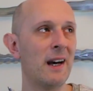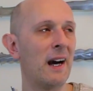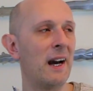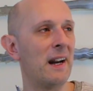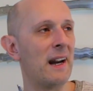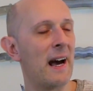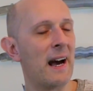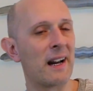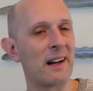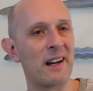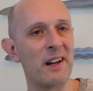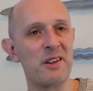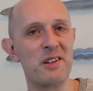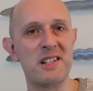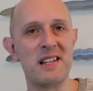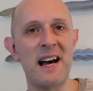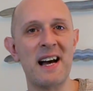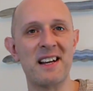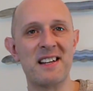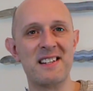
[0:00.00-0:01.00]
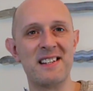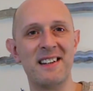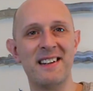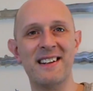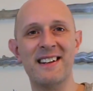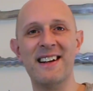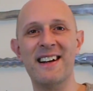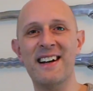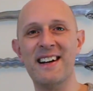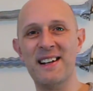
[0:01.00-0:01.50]
and Anglo
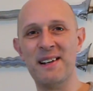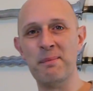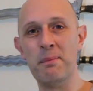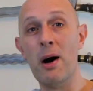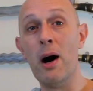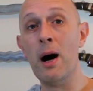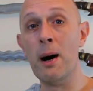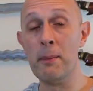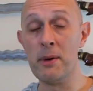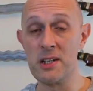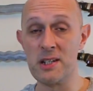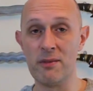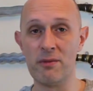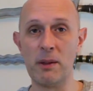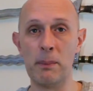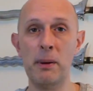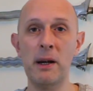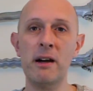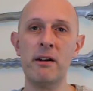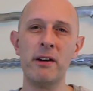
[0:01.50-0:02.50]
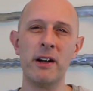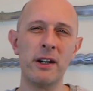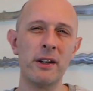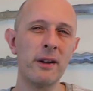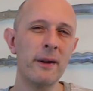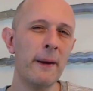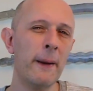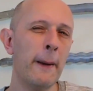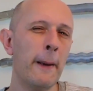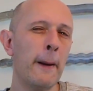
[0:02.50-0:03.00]
Saxon um, armies of the
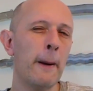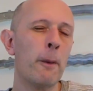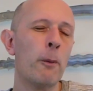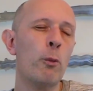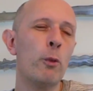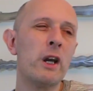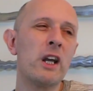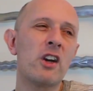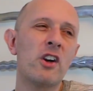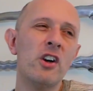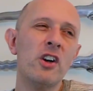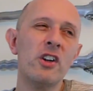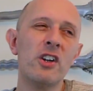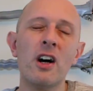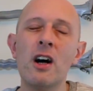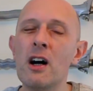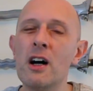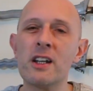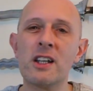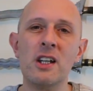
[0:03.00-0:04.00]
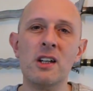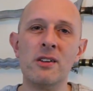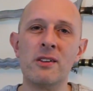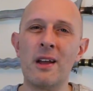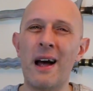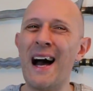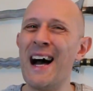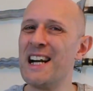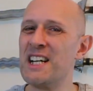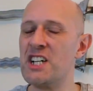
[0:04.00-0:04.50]
period, we could argue
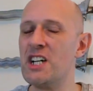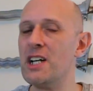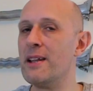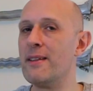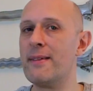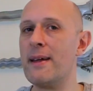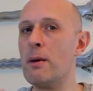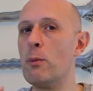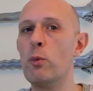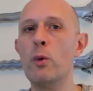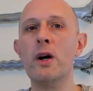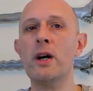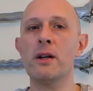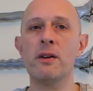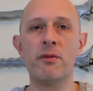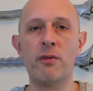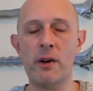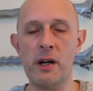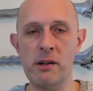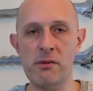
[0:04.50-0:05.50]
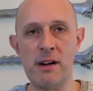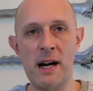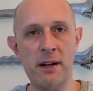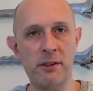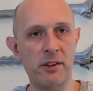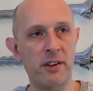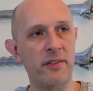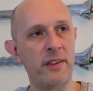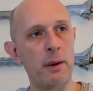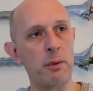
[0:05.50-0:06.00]
that actually they weren't very rounded.